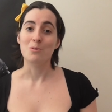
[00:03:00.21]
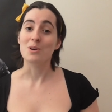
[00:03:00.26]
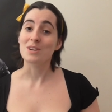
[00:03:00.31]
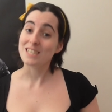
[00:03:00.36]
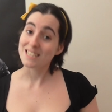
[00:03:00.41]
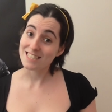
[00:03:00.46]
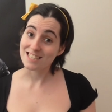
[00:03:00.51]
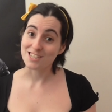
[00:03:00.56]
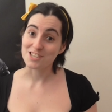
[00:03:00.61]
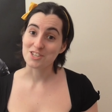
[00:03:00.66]
What
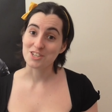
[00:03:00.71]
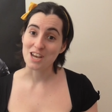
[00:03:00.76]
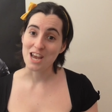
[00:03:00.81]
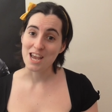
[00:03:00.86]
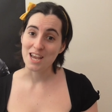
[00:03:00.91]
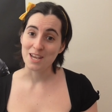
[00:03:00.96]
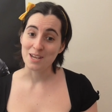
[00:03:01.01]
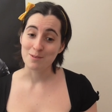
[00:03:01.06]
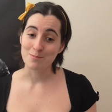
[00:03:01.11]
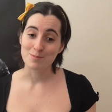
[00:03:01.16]
is a
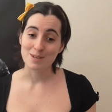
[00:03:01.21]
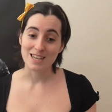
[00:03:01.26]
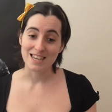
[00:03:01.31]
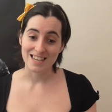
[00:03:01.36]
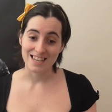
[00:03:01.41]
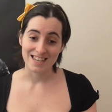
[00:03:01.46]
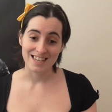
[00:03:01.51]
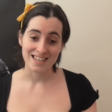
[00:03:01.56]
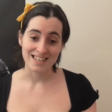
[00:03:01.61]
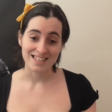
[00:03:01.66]
shame
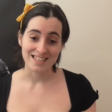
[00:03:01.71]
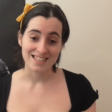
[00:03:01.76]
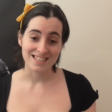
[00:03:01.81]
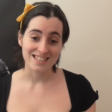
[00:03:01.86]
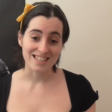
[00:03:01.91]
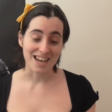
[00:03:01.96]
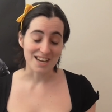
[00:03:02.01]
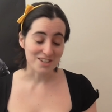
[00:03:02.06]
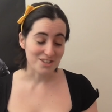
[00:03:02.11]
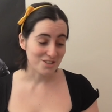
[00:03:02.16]

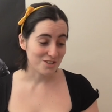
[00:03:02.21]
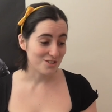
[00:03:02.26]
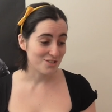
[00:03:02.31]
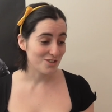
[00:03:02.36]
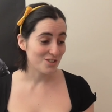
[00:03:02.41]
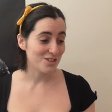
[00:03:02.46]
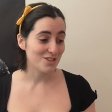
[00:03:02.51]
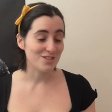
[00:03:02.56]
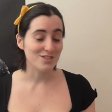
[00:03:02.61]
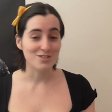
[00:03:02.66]
is I
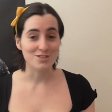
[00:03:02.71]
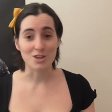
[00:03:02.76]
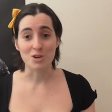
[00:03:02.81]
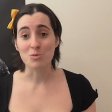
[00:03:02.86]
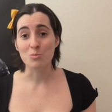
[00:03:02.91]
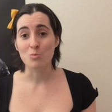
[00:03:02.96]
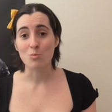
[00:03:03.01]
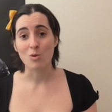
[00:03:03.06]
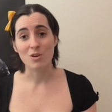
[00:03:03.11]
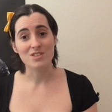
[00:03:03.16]
just
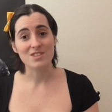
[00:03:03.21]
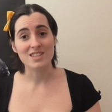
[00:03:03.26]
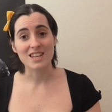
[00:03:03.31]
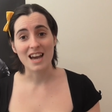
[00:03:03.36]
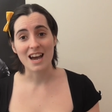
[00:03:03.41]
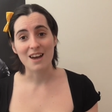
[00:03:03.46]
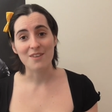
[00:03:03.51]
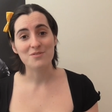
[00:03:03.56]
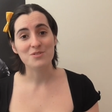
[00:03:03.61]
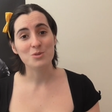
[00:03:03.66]
don't want
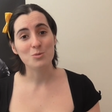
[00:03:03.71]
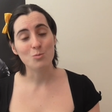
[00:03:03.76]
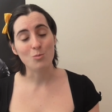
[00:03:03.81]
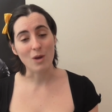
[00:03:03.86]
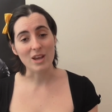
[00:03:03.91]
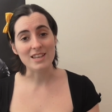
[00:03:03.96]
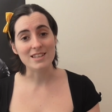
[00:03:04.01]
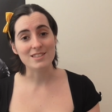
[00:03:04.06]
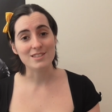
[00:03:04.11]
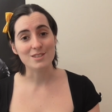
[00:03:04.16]
to have to
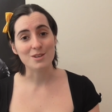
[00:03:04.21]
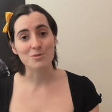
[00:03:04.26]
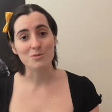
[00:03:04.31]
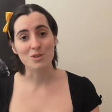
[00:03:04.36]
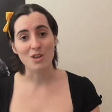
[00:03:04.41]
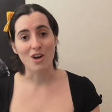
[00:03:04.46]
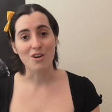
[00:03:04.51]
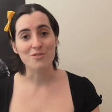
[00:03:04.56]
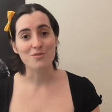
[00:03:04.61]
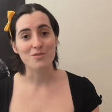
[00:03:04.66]
wait so
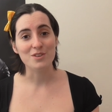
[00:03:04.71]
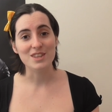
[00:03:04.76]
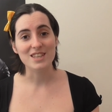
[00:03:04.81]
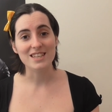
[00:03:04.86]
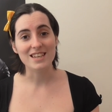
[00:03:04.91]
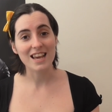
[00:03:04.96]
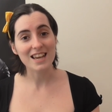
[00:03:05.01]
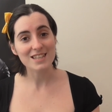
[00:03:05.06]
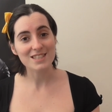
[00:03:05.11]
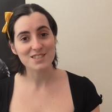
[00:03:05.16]
long for
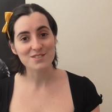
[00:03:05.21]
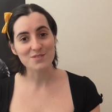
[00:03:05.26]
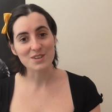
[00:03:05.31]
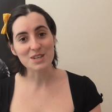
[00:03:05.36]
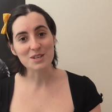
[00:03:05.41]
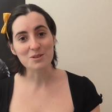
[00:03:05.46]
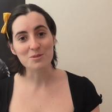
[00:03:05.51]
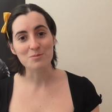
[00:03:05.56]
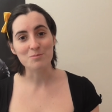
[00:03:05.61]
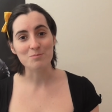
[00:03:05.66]
the next
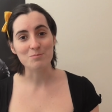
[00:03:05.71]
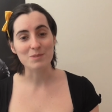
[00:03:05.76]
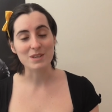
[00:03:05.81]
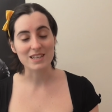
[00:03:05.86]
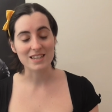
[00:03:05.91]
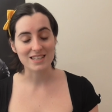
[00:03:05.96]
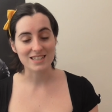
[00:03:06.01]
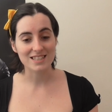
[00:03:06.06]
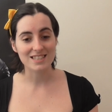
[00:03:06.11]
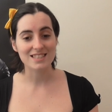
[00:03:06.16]
film
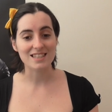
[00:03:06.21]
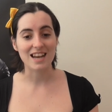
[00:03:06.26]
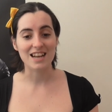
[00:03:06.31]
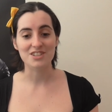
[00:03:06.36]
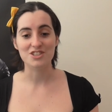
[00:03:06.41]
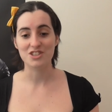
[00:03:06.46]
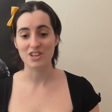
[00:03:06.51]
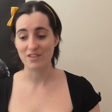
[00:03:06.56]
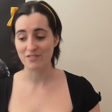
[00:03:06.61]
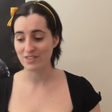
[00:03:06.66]
because
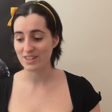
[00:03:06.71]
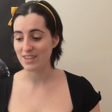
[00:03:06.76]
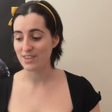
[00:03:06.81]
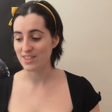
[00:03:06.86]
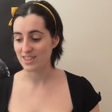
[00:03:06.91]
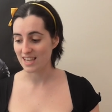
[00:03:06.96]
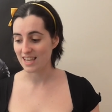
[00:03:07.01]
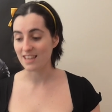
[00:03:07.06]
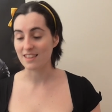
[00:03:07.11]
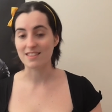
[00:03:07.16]
I generally
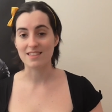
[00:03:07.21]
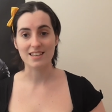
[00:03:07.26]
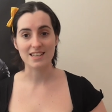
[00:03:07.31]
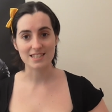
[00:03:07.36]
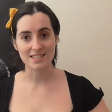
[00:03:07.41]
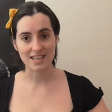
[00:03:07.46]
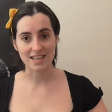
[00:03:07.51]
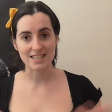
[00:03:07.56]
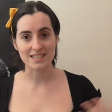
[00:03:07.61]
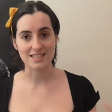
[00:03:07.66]
think
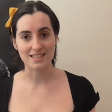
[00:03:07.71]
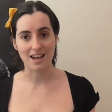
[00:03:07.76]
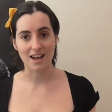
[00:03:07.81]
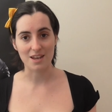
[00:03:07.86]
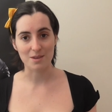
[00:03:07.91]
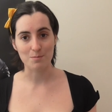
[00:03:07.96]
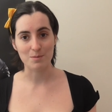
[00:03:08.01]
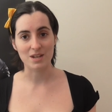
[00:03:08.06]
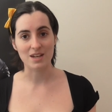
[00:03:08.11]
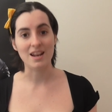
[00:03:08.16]
this
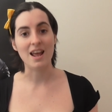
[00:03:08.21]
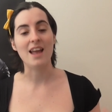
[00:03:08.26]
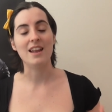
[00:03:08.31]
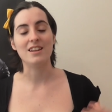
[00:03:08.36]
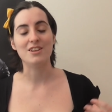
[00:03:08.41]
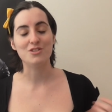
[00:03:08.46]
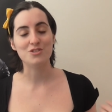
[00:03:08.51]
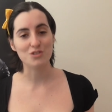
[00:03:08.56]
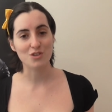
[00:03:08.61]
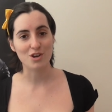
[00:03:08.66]
excitement
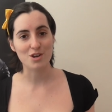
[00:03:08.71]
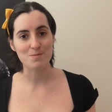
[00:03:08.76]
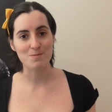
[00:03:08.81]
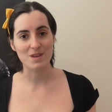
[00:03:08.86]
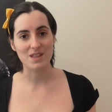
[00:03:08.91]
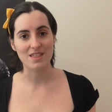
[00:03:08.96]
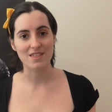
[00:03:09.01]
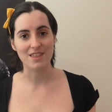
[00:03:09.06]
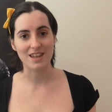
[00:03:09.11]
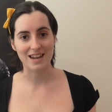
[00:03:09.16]
and
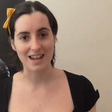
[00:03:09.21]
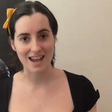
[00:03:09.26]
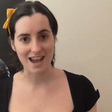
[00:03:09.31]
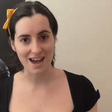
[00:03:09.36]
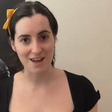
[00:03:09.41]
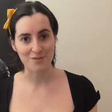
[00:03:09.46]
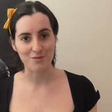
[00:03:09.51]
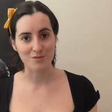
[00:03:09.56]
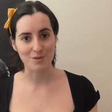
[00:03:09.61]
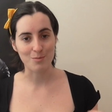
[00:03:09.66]
enjoyment that I
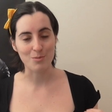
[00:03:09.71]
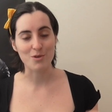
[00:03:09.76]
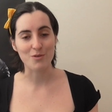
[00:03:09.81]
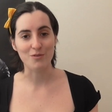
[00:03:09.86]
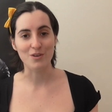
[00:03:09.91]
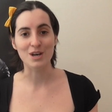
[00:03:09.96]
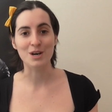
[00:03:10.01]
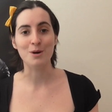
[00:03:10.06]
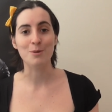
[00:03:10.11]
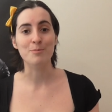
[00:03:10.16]
had from the
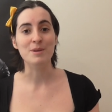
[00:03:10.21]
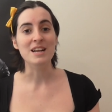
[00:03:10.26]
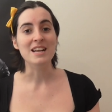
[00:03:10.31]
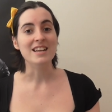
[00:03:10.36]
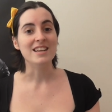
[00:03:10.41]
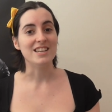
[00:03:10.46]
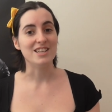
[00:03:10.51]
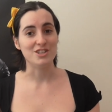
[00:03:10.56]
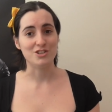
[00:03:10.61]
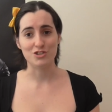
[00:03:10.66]
film
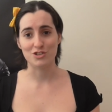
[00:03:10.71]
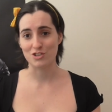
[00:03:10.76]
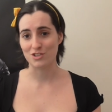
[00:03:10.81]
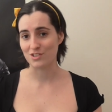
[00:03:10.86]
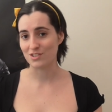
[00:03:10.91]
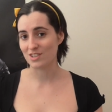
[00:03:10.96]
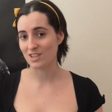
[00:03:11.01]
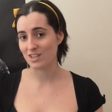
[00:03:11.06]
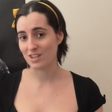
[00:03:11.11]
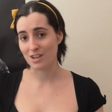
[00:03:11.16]
is
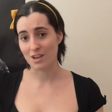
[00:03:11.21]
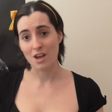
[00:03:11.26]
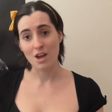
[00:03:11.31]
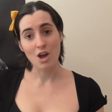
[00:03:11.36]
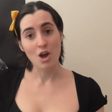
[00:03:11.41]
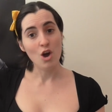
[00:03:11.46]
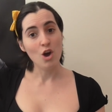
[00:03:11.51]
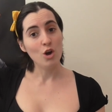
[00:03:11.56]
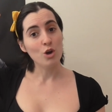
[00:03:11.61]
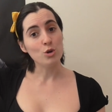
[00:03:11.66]
just gonna
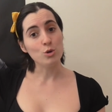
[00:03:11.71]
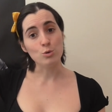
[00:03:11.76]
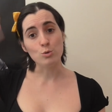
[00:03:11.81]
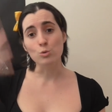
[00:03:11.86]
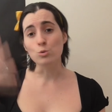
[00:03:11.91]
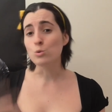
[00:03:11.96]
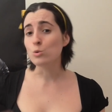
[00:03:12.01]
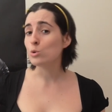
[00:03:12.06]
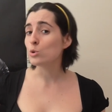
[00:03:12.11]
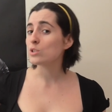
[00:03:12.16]

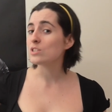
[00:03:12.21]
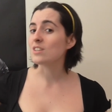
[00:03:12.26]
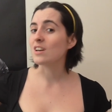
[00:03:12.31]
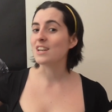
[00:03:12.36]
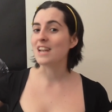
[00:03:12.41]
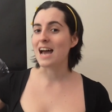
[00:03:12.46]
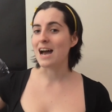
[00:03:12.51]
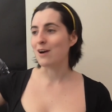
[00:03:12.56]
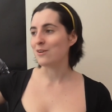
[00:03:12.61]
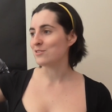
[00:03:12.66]
ooze
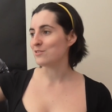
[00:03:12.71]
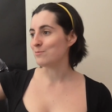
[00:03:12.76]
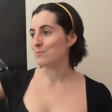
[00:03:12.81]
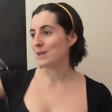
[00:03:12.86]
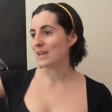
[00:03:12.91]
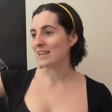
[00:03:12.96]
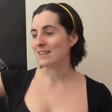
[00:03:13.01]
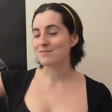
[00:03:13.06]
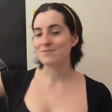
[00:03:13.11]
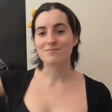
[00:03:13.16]
on out of
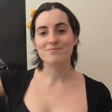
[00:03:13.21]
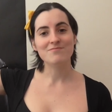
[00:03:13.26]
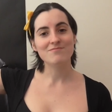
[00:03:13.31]
me.